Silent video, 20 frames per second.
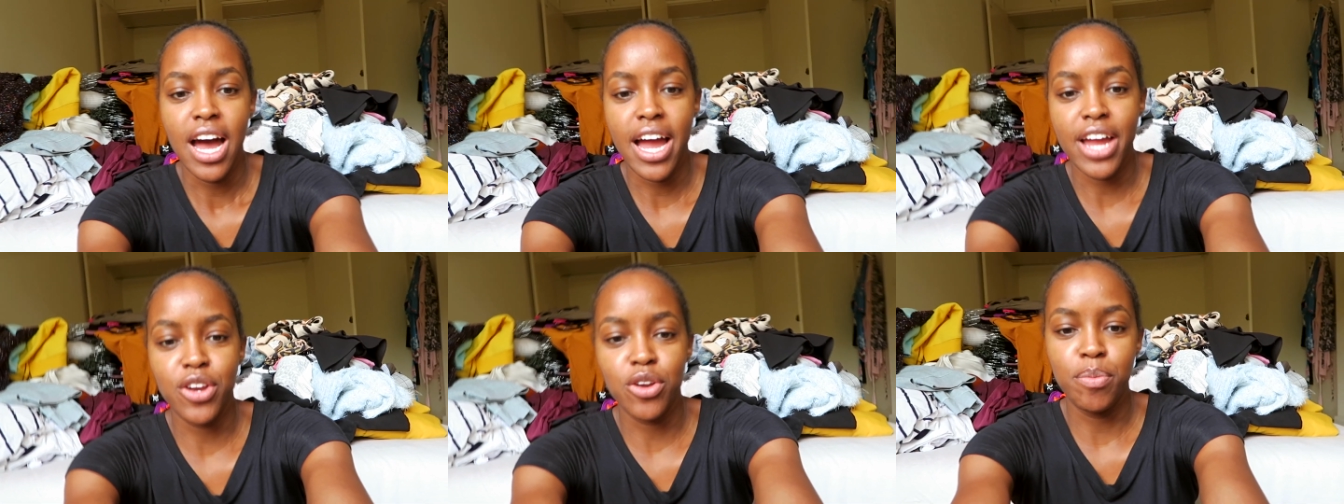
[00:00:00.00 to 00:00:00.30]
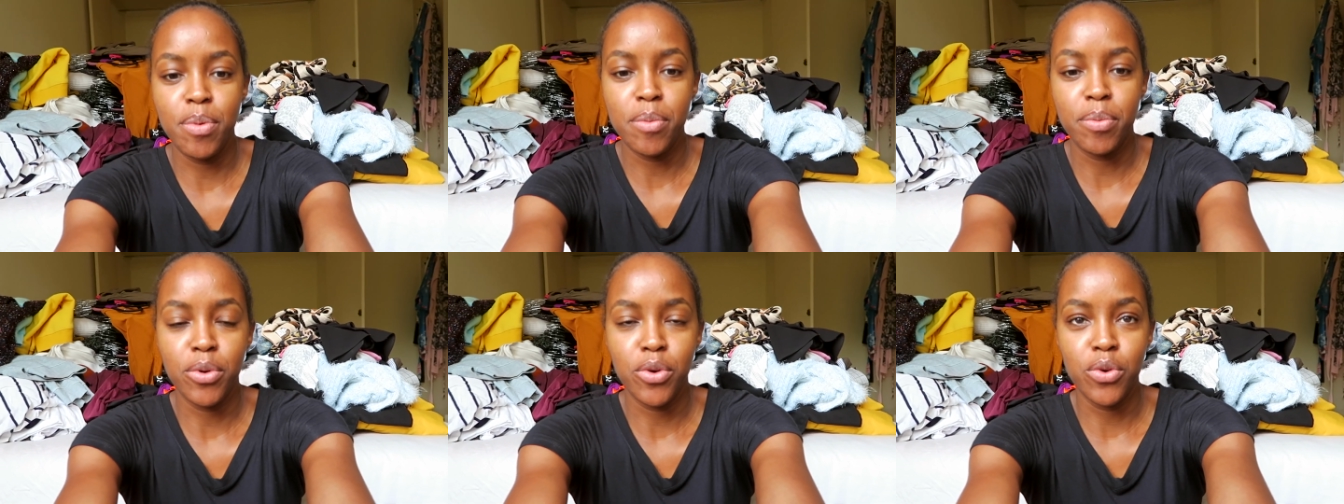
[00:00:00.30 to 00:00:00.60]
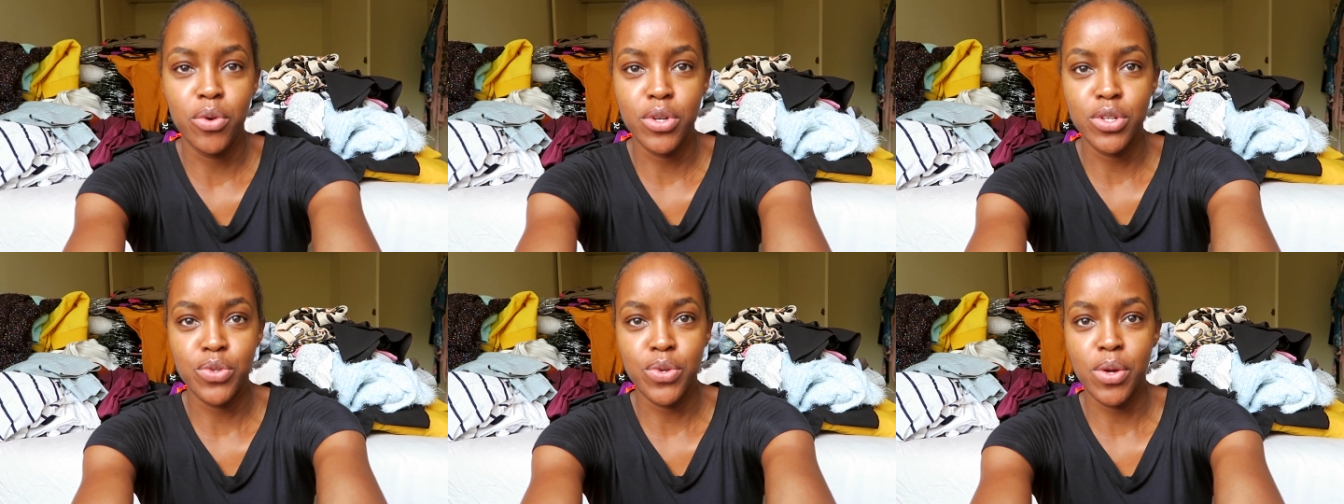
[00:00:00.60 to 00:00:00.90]
I know people
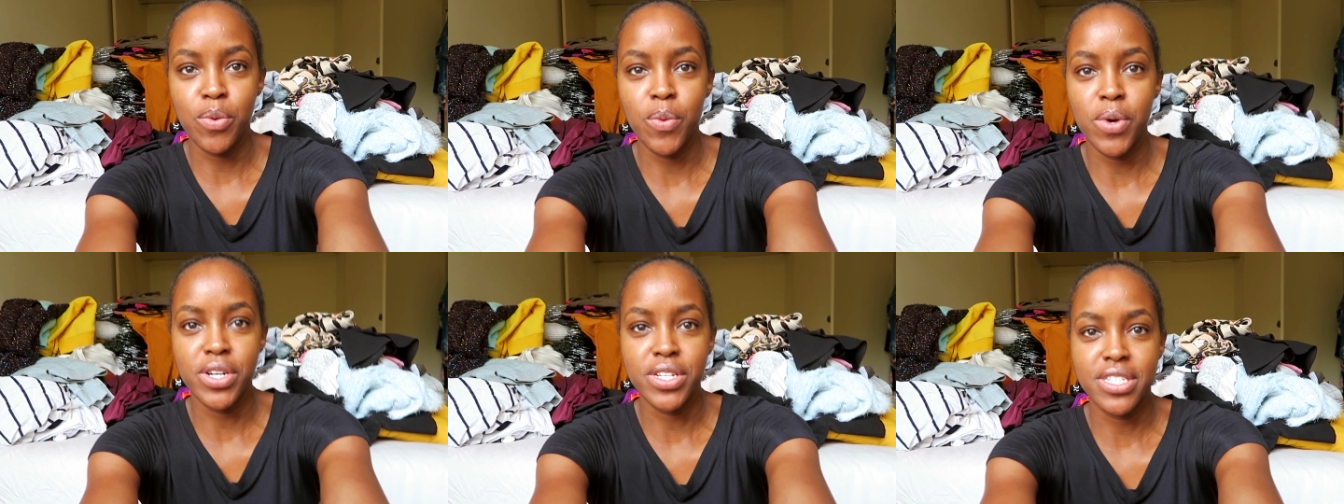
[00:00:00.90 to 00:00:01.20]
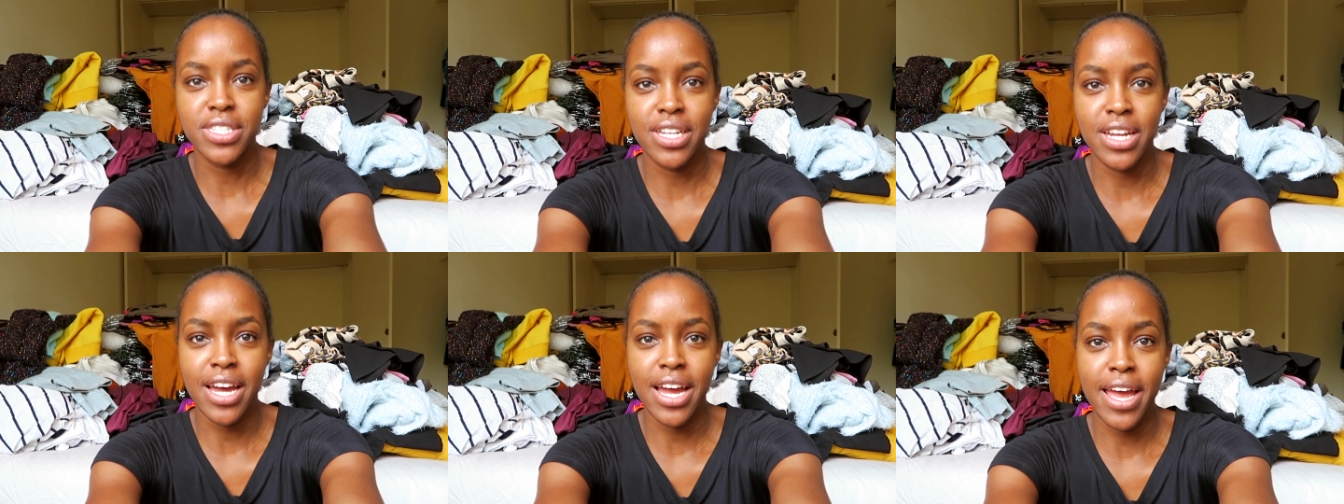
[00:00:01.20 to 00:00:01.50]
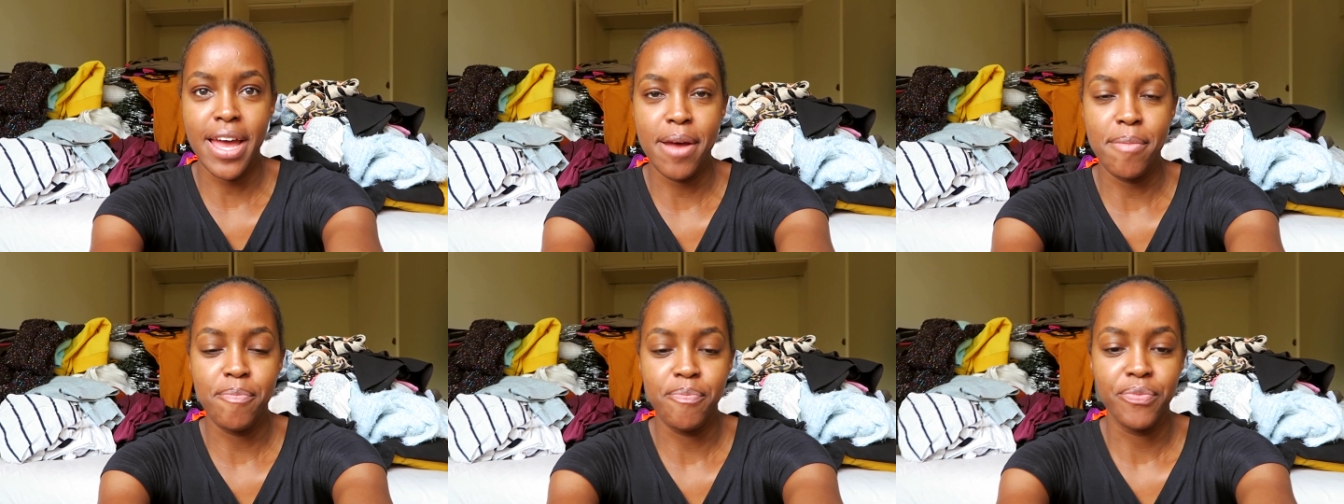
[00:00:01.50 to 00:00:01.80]
who are doing worse than I
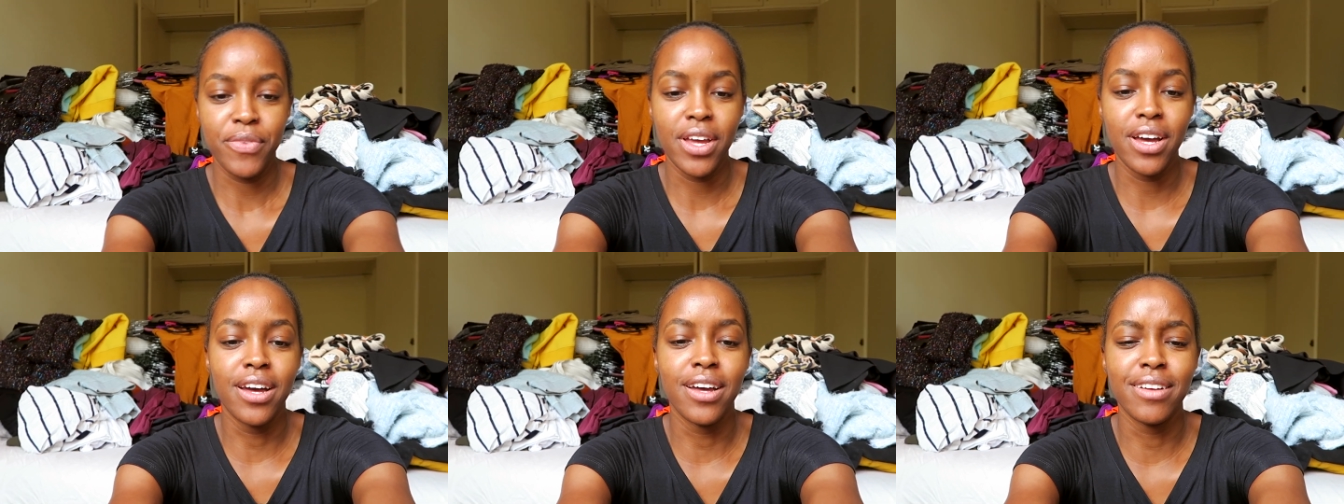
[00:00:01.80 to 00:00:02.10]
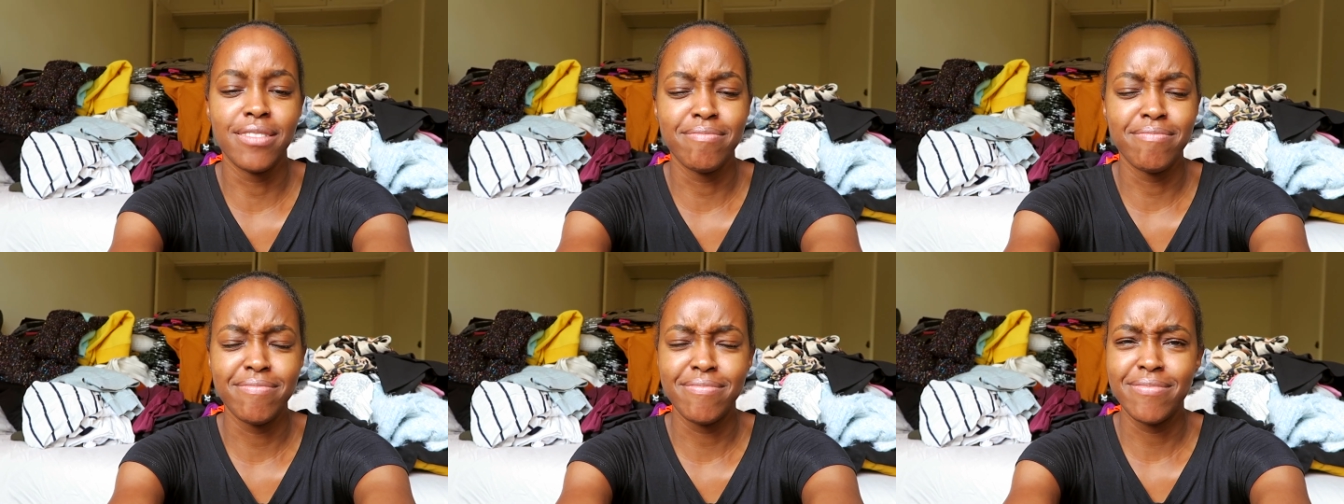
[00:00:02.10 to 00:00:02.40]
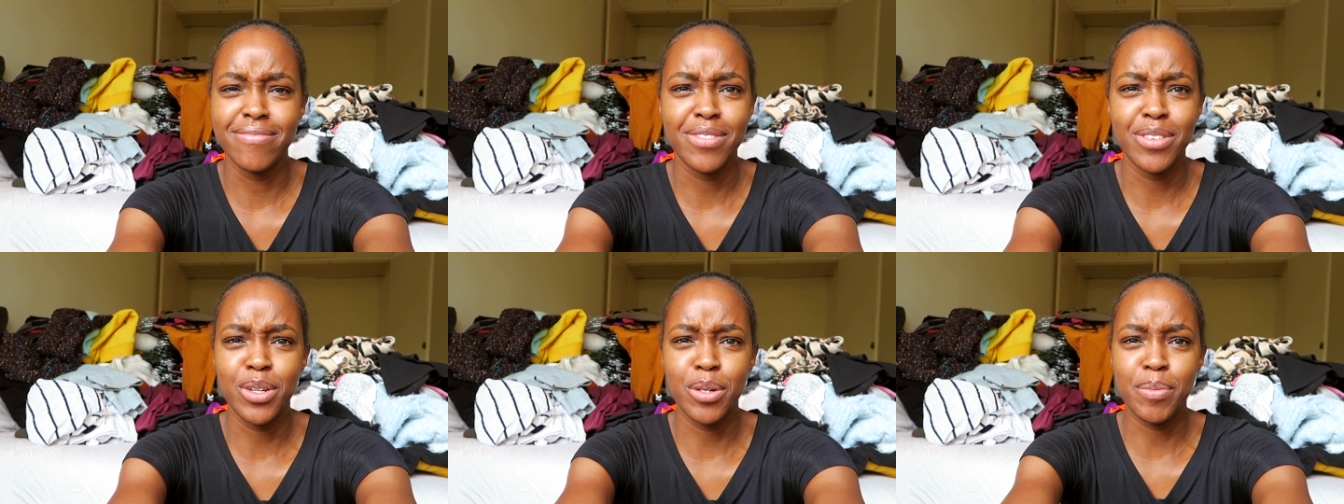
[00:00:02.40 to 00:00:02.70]
am.
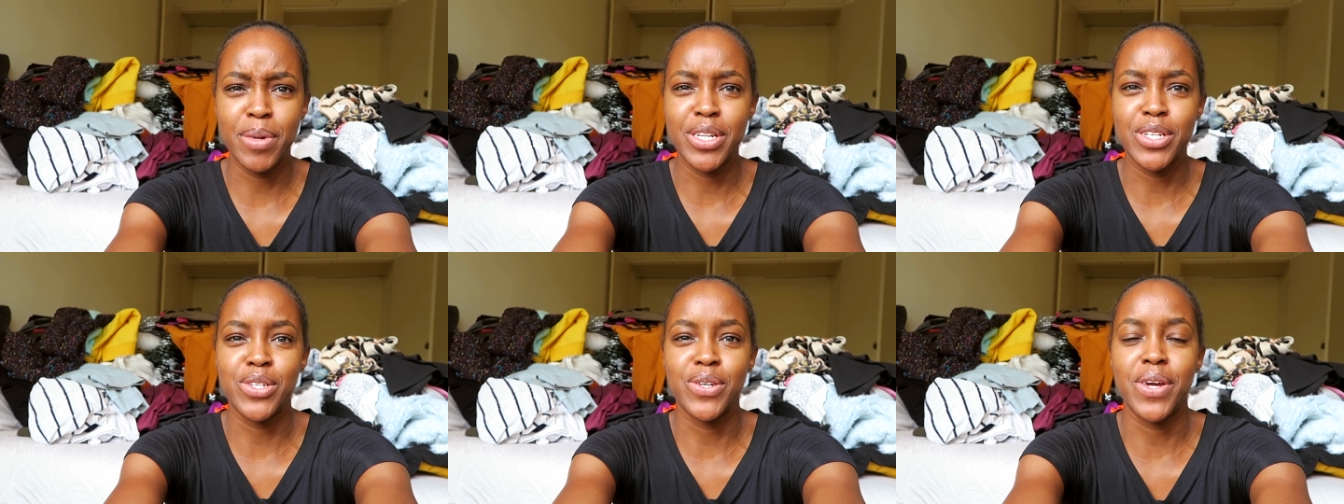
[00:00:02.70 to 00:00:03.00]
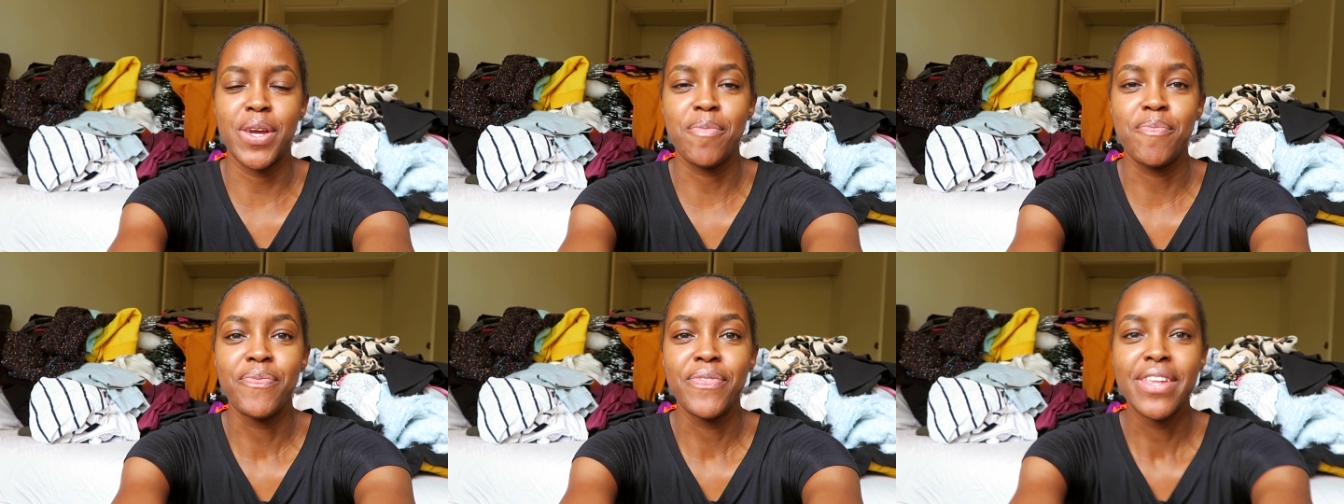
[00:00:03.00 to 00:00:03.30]
What am I doing?